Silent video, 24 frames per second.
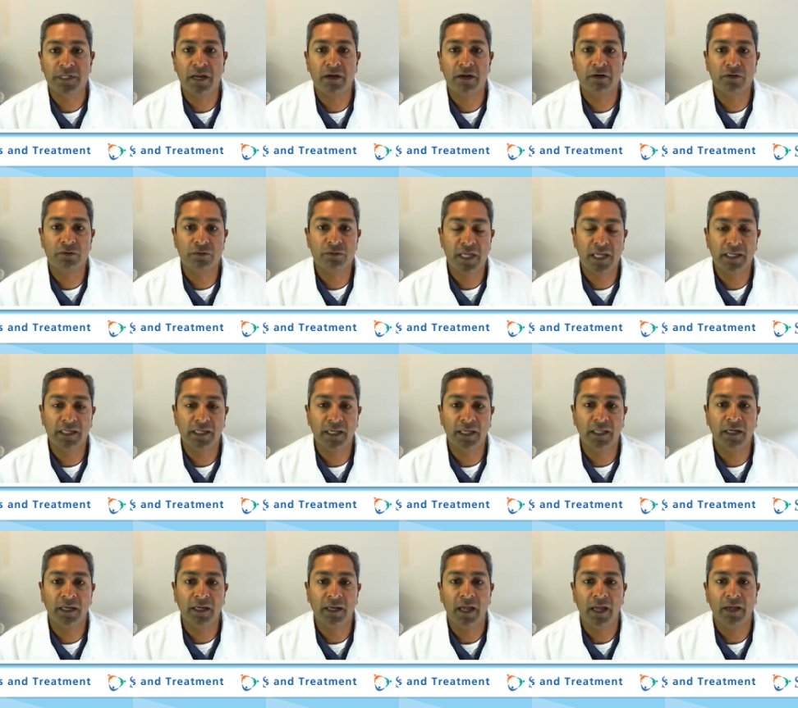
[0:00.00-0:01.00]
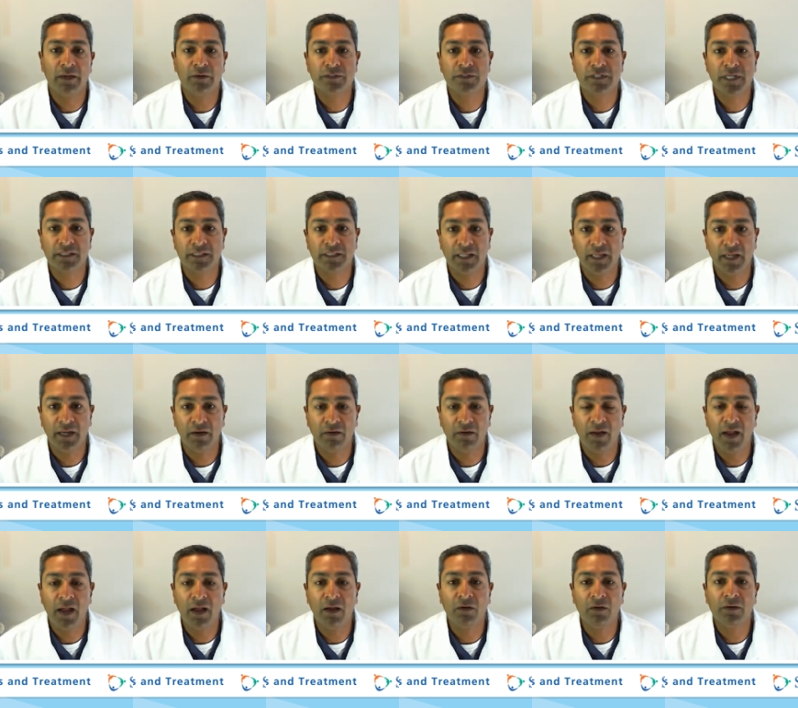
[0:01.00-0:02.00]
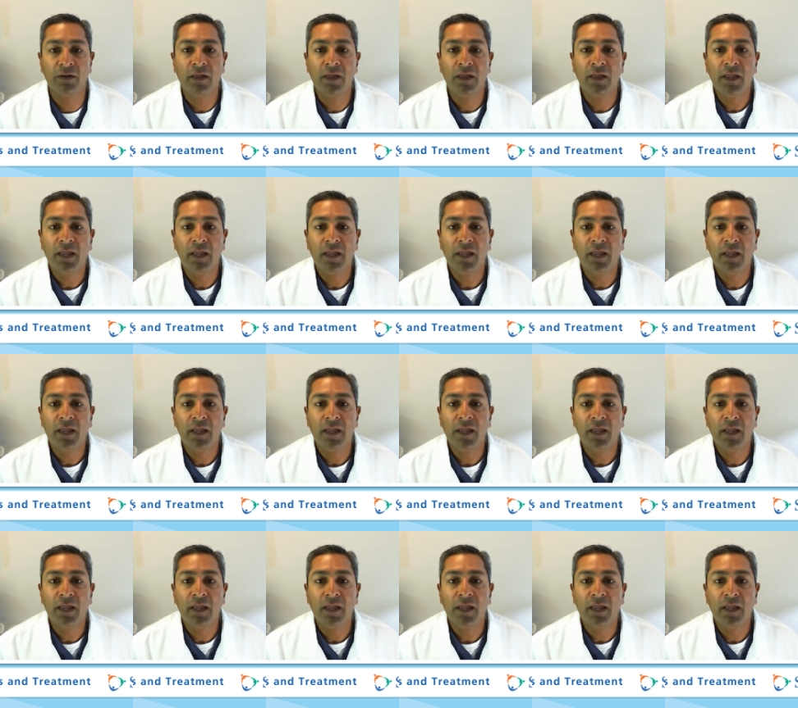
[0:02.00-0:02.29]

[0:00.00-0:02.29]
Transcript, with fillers: air you take in and how you take the air out